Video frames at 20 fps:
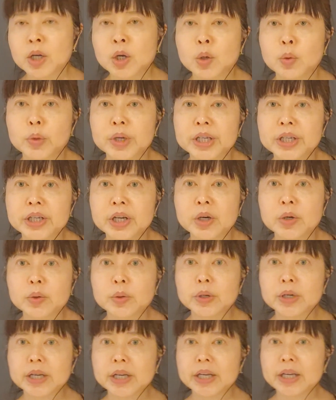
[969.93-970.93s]
We
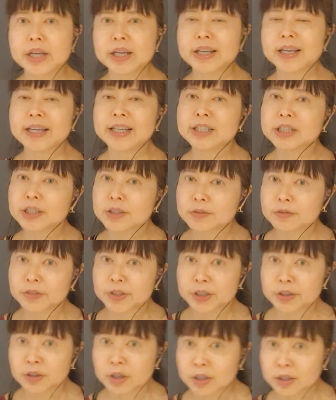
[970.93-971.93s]
know
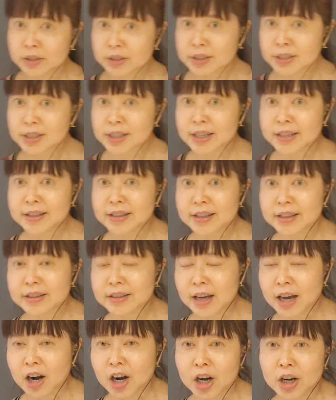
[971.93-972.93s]
interferons and
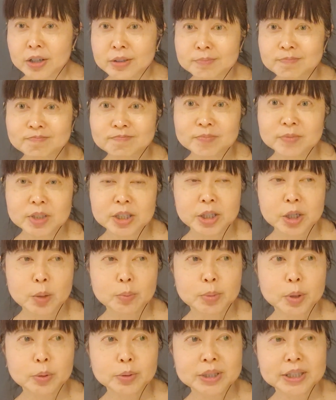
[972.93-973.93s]
our
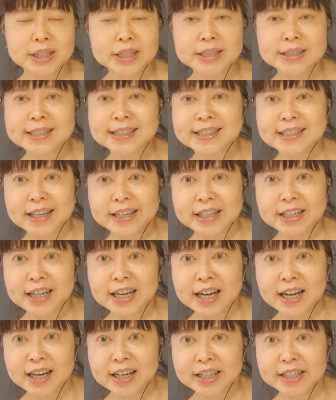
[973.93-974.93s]
proteins,
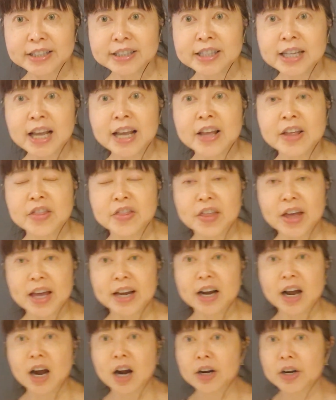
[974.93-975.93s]
cytokines that
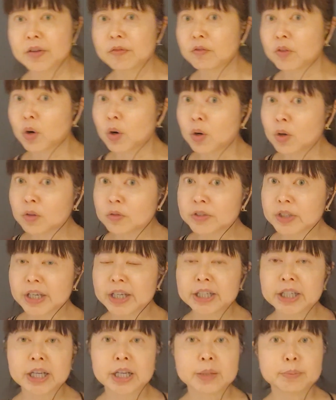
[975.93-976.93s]
are involved
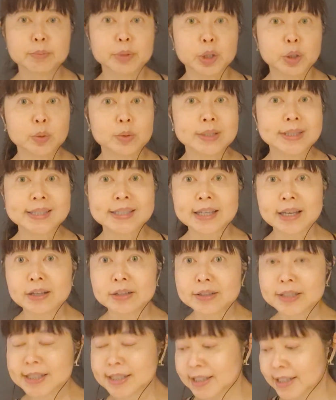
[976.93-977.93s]
in immune
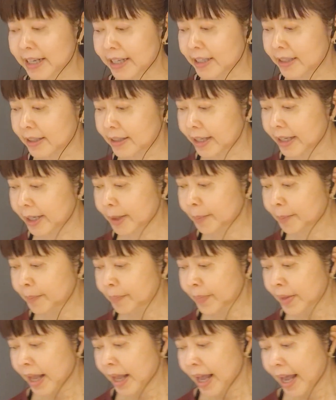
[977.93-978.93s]
cell signaling,
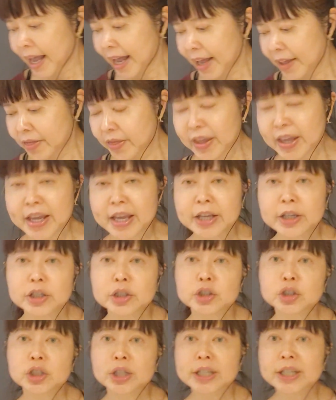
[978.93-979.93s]
and they
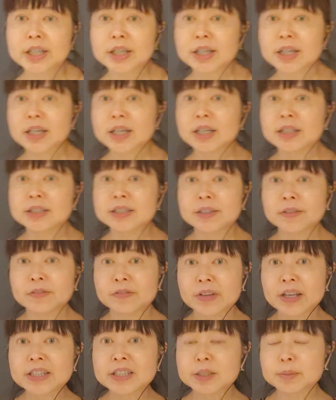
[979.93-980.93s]
trigger
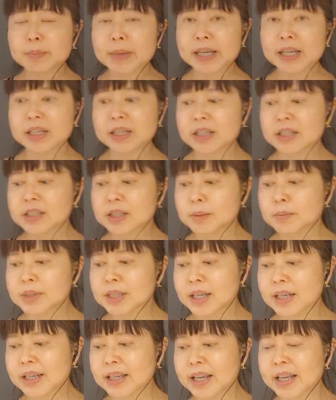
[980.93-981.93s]
defense mechanisms
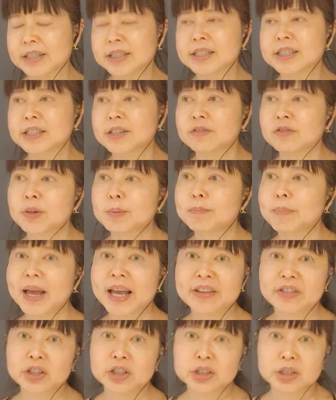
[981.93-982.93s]
against different
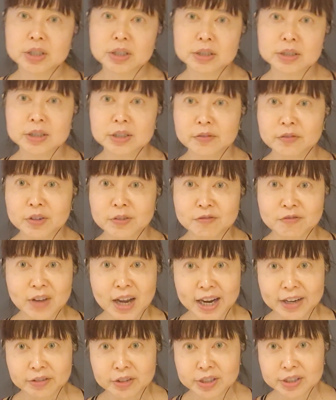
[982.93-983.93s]
pathogens, different
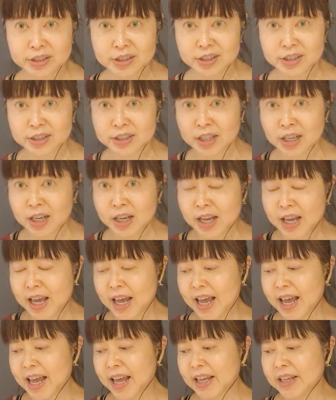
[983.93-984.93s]
viruses,
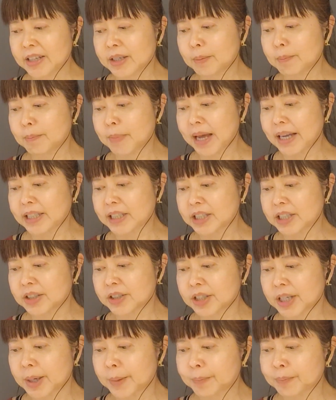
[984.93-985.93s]
and
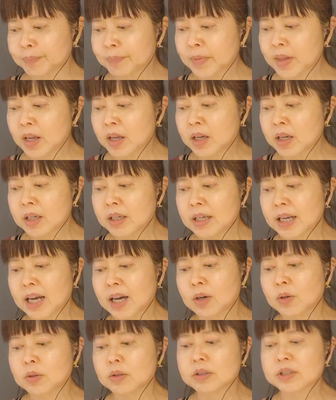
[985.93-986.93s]
bacteria.
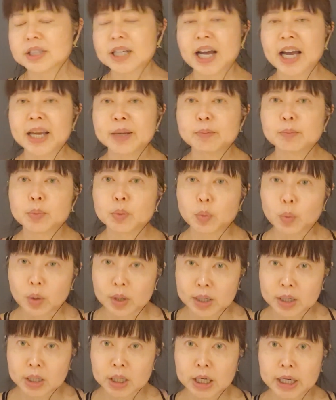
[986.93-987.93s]
Now, type
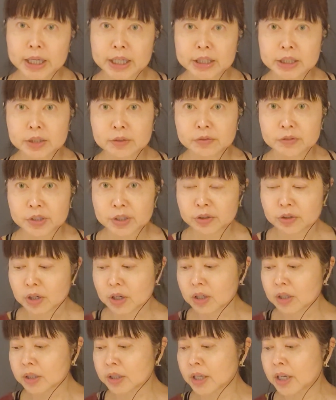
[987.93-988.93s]
1
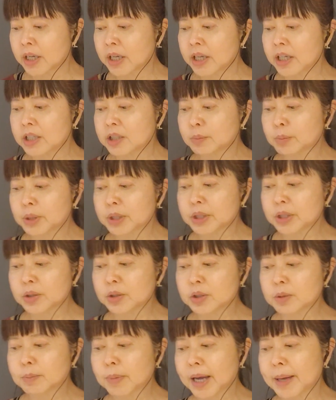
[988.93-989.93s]
interferon is
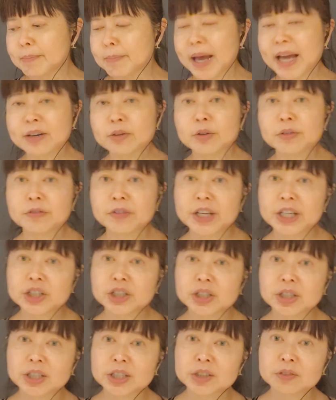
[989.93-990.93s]
produced by
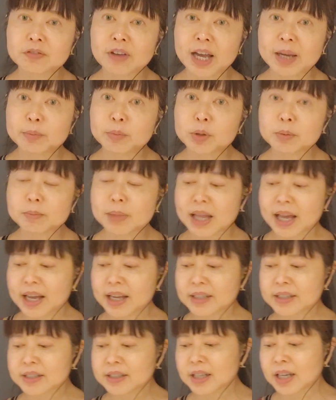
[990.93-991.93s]
macrophages,
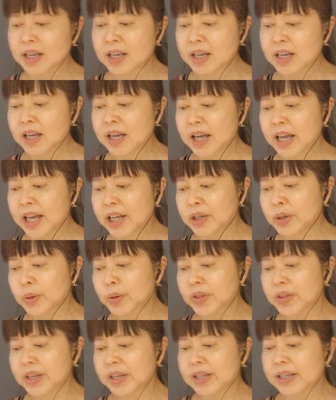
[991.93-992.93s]
fibroblasts,
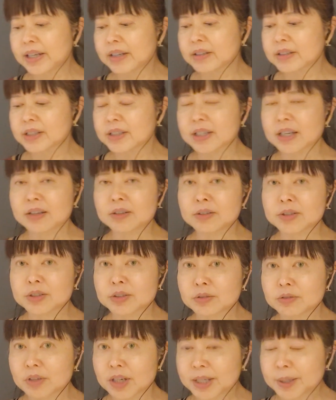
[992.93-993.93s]
endothelial cells,
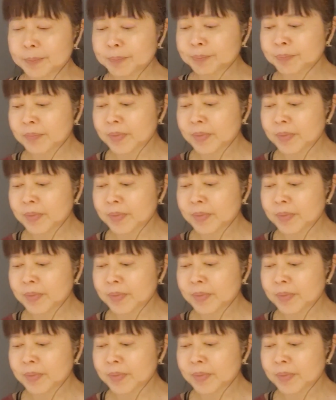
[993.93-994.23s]
right?